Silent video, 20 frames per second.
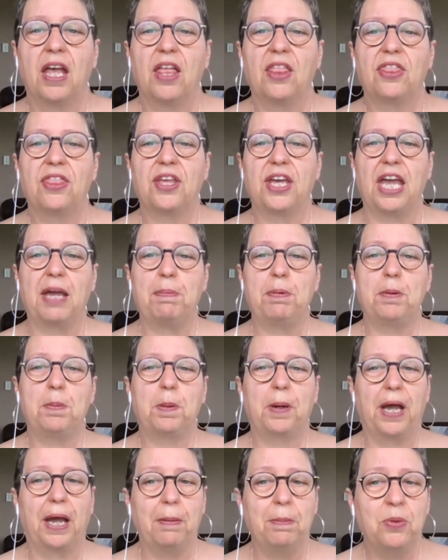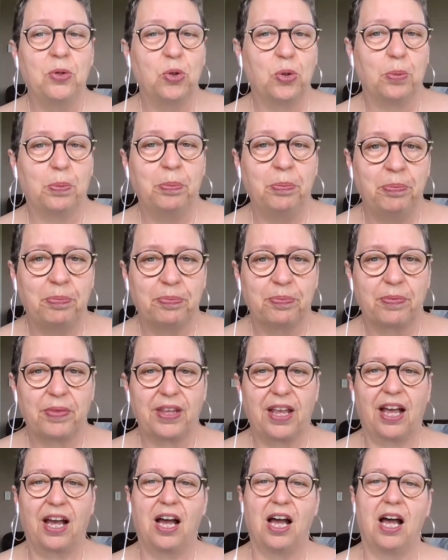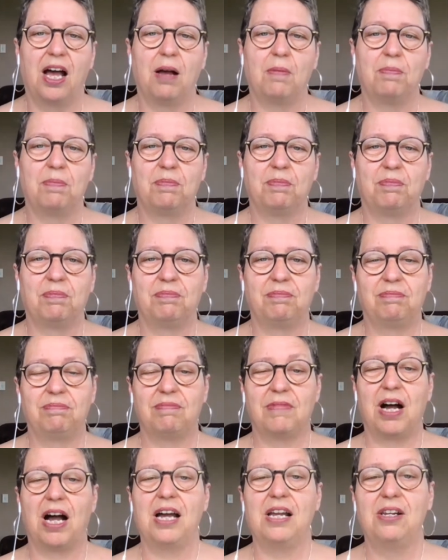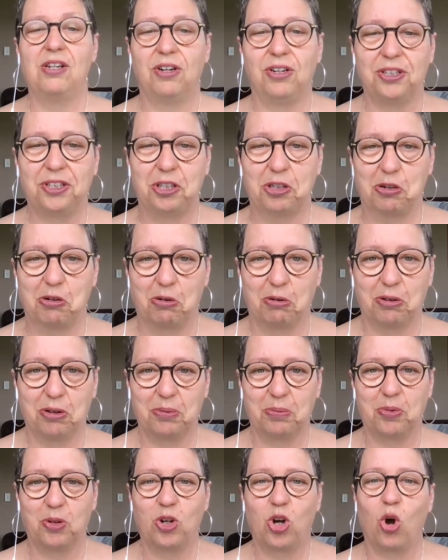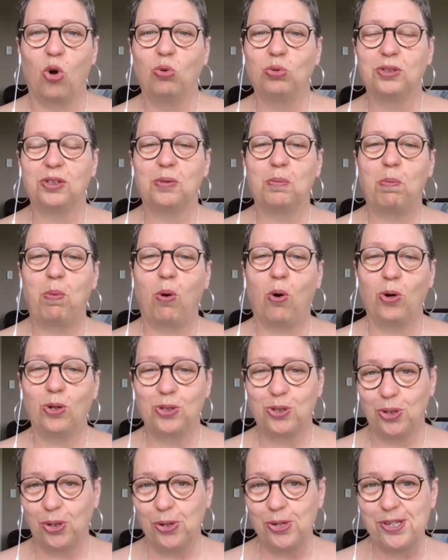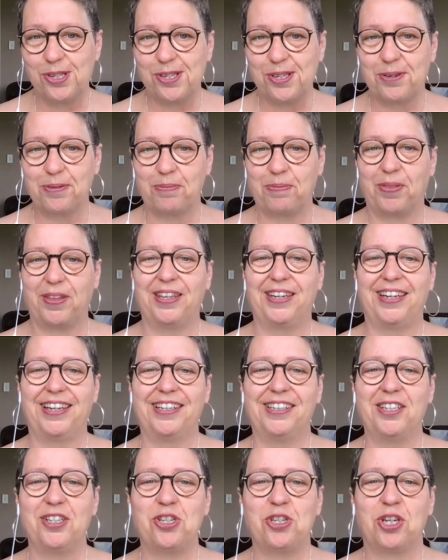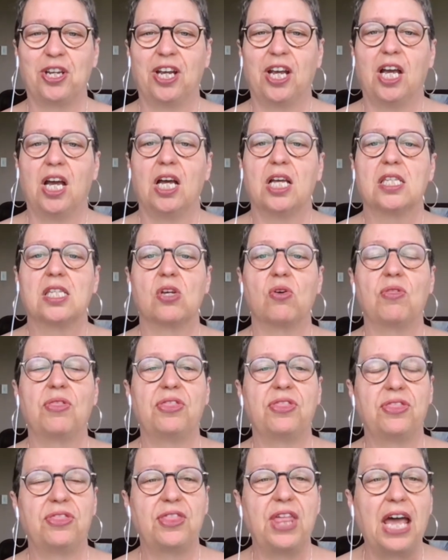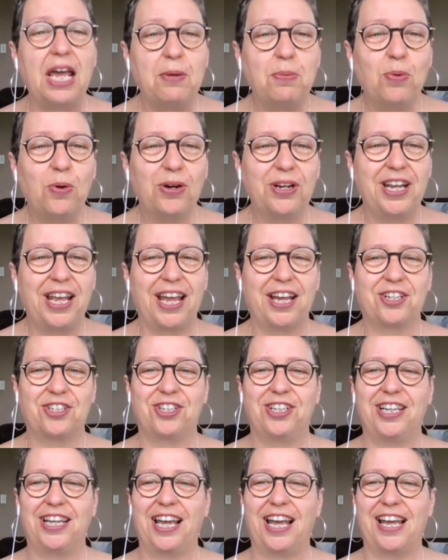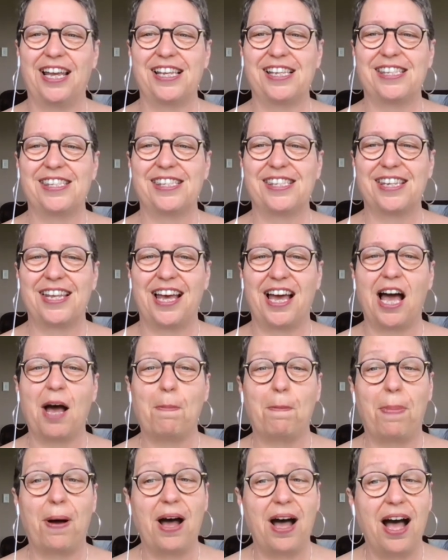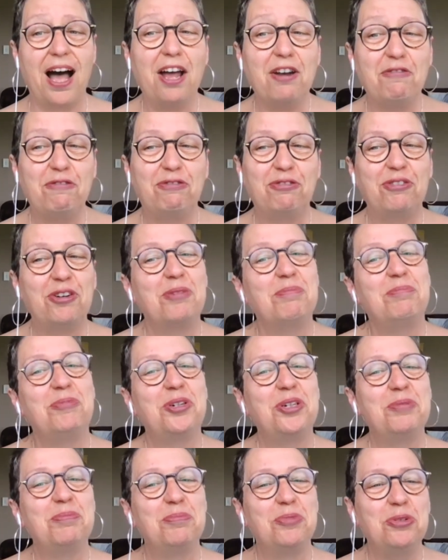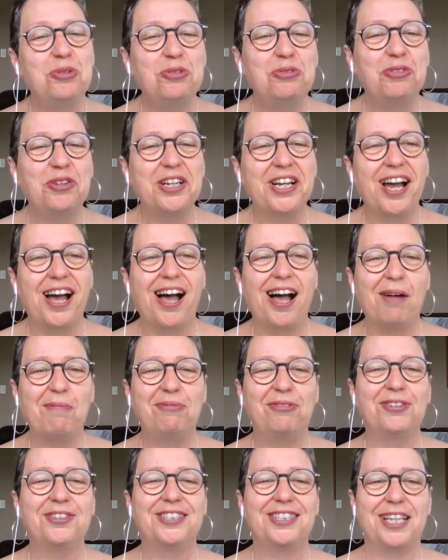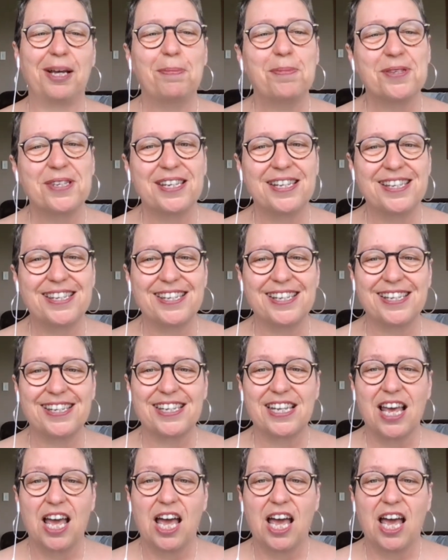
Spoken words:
The epipremnum, I learned you call them golden pothos in English. So that one actually has, apart from removing harmful substances,